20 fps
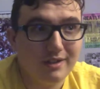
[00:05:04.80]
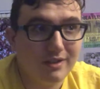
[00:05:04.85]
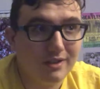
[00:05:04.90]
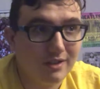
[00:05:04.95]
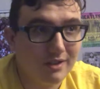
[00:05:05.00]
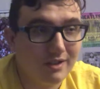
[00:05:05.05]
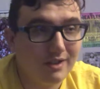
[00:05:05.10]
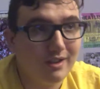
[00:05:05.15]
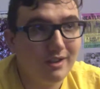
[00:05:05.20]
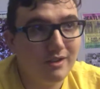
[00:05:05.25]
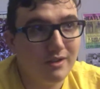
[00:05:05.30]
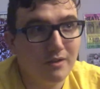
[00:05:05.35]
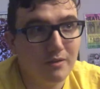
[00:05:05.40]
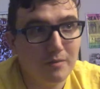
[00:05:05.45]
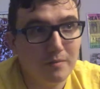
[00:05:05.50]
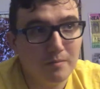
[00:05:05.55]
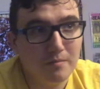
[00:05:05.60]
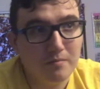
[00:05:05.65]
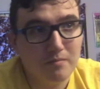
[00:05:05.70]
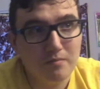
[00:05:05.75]
The system
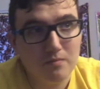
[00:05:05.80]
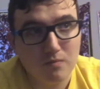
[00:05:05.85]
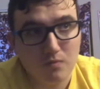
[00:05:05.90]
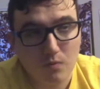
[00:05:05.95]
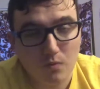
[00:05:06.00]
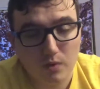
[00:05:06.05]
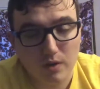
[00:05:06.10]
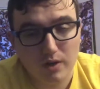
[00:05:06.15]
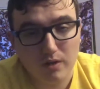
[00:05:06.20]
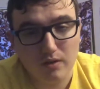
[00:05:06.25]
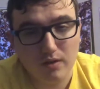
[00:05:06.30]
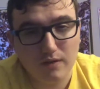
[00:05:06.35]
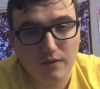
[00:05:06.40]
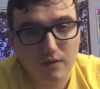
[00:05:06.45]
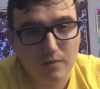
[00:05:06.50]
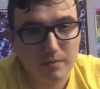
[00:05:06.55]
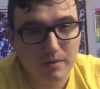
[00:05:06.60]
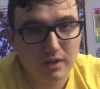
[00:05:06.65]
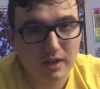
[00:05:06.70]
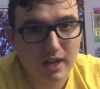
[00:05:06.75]
where you level
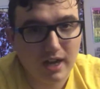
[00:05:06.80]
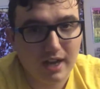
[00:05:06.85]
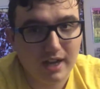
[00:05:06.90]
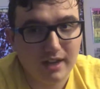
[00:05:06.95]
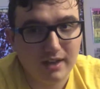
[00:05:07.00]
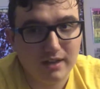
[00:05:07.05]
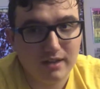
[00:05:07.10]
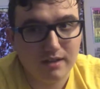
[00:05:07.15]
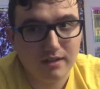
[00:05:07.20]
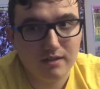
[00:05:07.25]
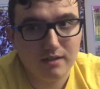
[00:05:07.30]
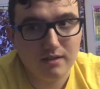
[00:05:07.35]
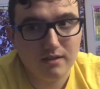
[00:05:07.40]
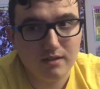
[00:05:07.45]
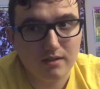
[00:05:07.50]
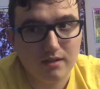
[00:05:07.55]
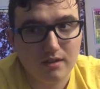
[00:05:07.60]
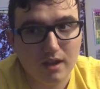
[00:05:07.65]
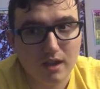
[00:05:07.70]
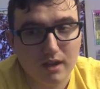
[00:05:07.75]
up your guys,
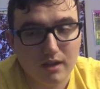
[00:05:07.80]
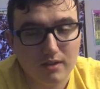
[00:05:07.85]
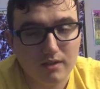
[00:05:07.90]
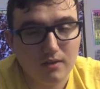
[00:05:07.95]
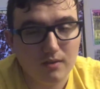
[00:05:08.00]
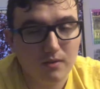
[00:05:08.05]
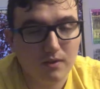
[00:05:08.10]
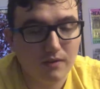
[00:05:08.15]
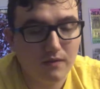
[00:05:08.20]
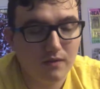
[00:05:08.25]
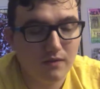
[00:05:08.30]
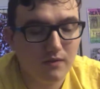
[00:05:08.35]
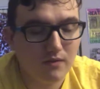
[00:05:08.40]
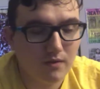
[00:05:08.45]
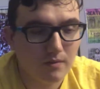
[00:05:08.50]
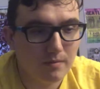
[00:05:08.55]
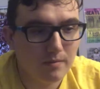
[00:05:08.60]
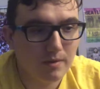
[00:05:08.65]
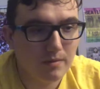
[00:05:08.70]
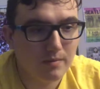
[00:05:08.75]
not so different
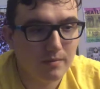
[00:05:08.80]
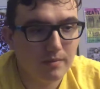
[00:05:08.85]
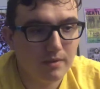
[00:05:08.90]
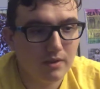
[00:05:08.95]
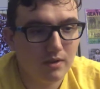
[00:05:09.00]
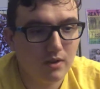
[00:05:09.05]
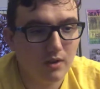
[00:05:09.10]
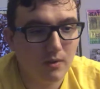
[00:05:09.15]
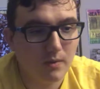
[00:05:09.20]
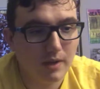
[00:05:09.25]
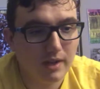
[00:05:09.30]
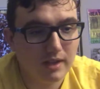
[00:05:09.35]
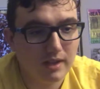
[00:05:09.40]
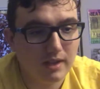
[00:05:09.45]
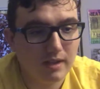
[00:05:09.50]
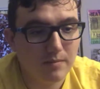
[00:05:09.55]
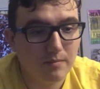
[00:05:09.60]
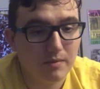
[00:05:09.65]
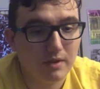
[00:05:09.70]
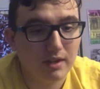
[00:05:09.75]
from MLB The Show
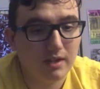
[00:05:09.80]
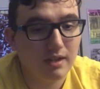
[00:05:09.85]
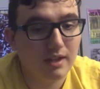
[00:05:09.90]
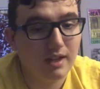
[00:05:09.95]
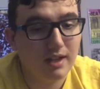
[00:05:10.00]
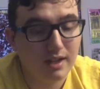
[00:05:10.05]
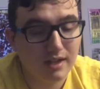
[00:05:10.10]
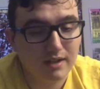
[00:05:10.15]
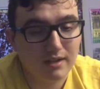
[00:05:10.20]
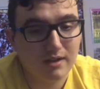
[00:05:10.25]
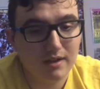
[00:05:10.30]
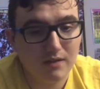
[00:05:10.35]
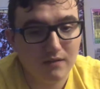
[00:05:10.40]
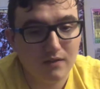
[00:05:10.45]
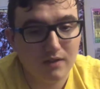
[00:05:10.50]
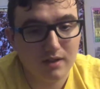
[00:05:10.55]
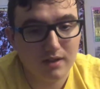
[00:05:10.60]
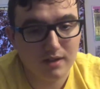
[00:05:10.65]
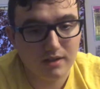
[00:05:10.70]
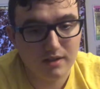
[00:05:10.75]
18, but it is
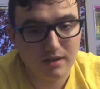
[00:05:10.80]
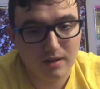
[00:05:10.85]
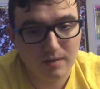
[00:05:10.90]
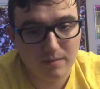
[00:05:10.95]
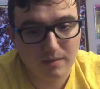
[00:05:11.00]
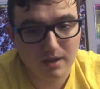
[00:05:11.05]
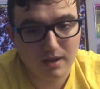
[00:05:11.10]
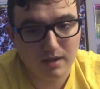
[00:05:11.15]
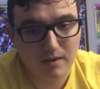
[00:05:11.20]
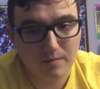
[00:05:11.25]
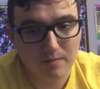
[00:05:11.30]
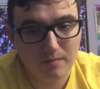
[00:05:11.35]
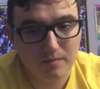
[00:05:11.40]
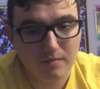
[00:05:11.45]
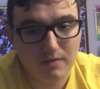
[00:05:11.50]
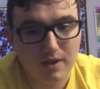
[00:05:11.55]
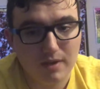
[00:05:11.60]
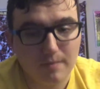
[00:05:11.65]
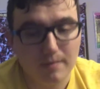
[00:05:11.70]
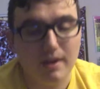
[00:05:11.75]
different at the same time.
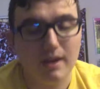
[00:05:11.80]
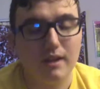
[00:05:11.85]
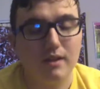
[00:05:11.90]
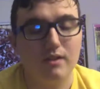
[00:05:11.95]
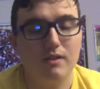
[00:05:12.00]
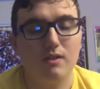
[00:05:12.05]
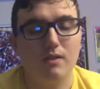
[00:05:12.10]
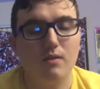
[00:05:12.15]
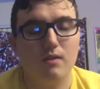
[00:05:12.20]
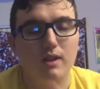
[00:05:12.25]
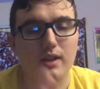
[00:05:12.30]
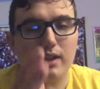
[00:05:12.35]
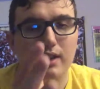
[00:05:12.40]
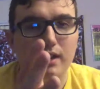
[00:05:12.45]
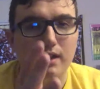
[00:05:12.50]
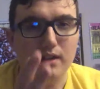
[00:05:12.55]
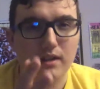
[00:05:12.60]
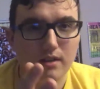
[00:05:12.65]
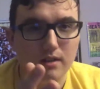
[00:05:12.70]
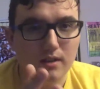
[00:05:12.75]
They made it so, like,
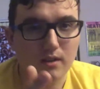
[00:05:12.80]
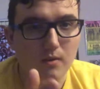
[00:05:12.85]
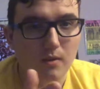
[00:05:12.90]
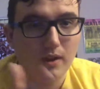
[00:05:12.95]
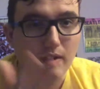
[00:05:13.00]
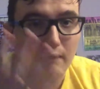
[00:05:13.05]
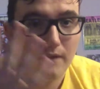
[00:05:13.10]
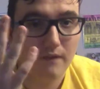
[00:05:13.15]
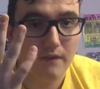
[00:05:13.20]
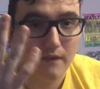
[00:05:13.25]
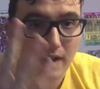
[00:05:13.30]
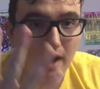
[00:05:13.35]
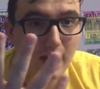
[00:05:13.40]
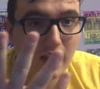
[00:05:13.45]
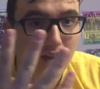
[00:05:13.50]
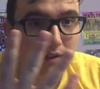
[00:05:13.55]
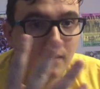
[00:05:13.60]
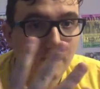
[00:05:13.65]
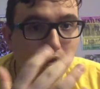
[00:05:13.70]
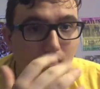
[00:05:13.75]
you have
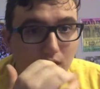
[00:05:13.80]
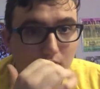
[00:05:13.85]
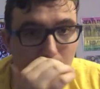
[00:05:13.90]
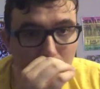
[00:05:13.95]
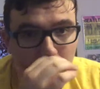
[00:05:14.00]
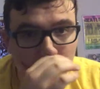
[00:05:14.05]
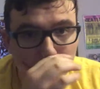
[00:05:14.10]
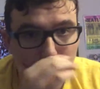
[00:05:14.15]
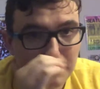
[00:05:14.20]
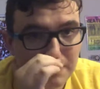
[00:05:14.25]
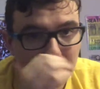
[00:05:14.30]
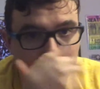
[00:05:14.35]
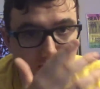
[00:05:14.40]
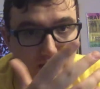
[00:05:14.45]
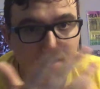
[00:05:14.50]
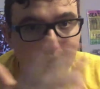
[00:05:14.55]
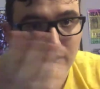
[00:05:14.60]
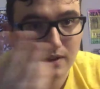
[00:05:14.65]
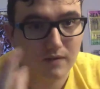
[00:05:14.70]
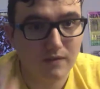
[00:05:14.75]
5 archetypes instead
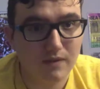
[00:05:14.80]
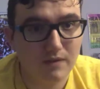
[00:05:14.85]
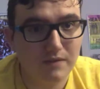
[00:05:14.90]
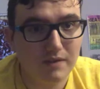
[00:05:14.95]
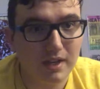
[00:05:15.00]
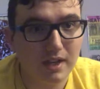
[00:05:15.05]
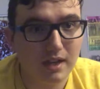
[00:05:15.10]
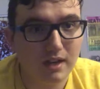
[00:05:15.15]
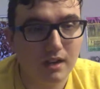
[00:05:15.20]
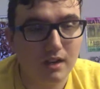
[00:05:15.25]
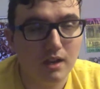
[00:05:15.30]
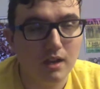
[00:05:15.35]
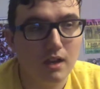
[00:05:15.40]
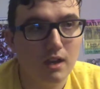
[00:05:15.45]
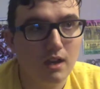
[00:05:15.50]
of, like, 15,